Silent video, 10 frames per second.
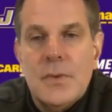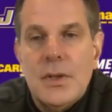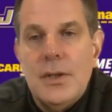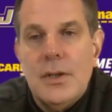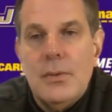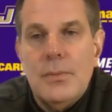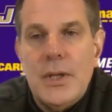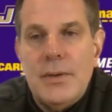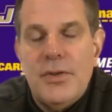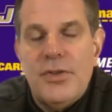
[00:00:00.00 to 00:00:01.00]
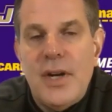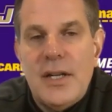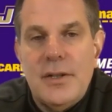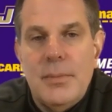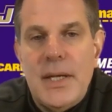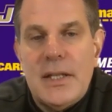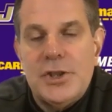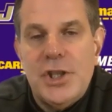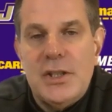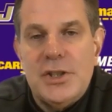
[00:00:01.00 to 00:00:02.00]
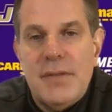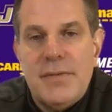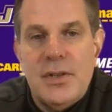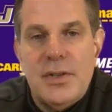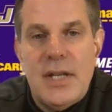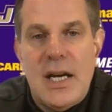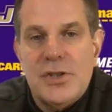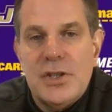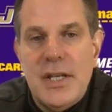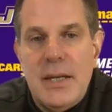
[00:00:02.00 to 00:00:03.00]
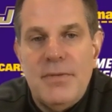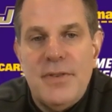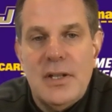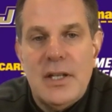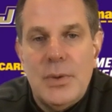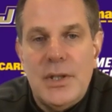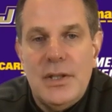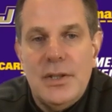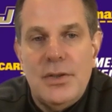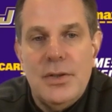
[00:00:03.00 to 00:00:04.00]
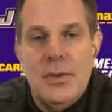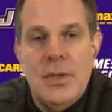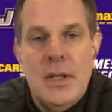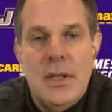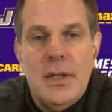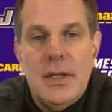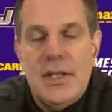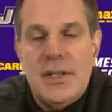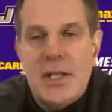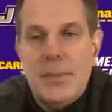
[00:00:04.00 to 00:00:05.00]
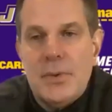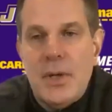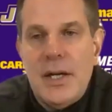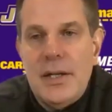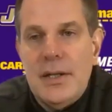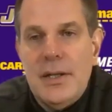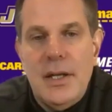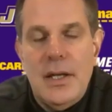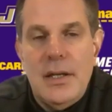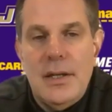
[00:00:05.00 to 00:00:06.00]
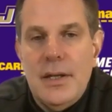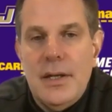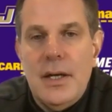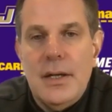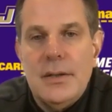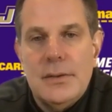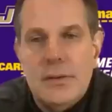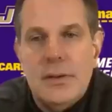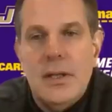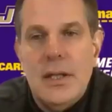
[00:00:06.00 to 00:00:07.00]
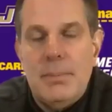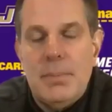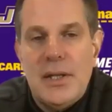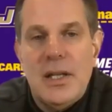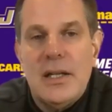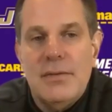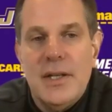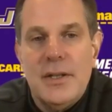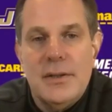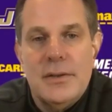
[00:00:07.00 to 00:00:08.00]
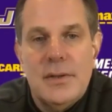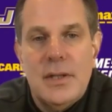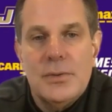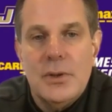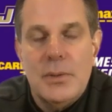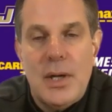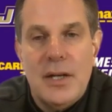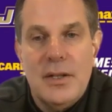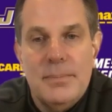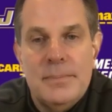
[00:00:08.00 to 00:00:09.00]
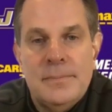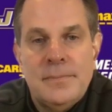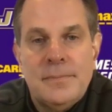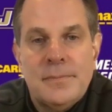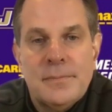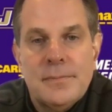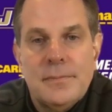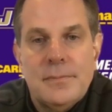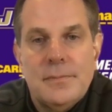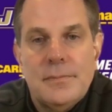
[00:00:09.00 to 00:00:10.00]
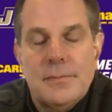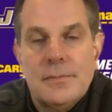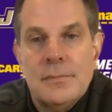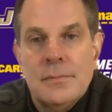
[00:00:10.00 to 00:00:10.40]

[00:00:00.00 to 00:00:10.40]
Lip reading: We had decided to make a change after the Towson game, felt like we needed to. He stepped right in and he played like a veteran. I was really proud of him.